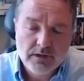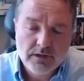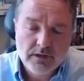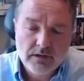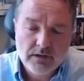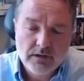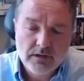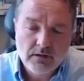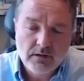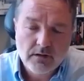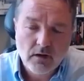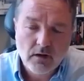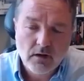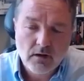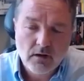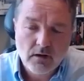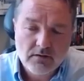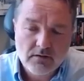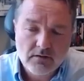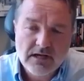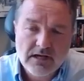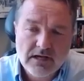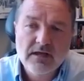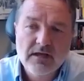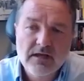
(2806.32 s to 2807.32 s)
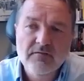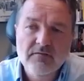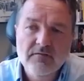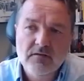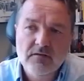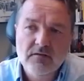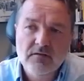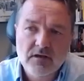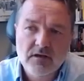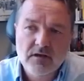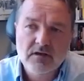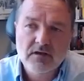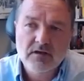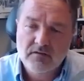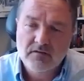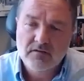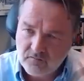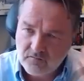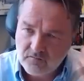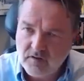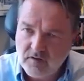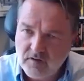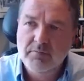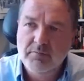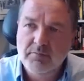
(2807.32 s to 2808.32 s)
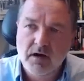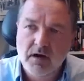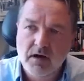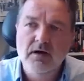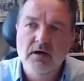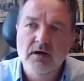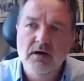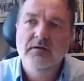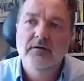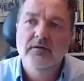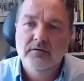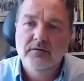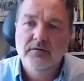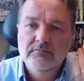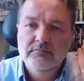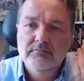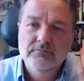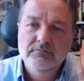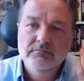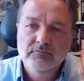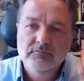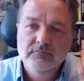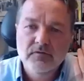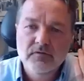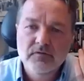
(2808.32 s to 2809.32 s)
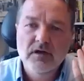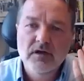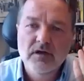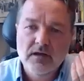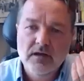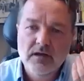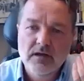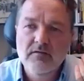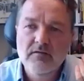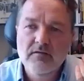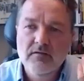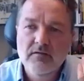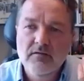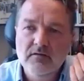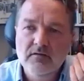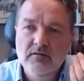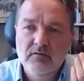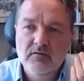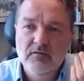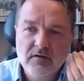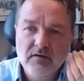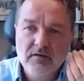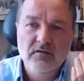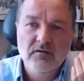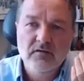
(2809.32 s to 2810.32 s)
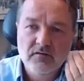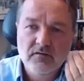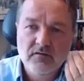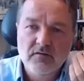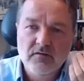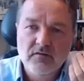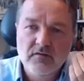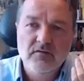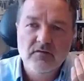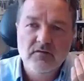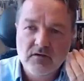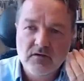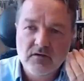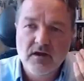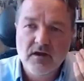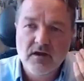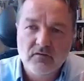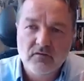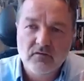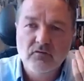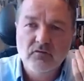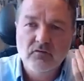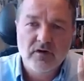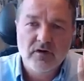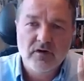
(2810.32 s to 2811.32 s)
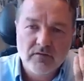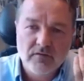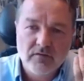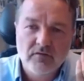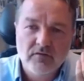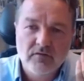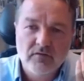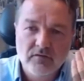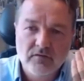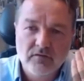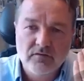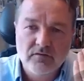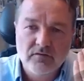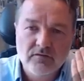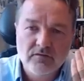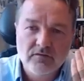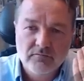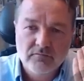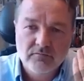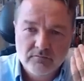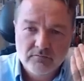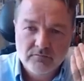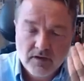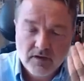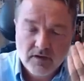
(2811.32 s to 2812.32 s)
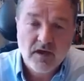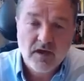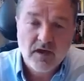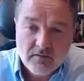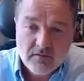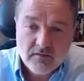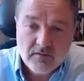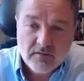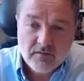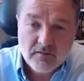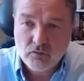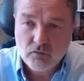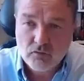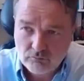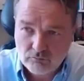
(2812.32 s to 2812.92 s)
are leaving the history behind. We are leaving 27 years of grievances against you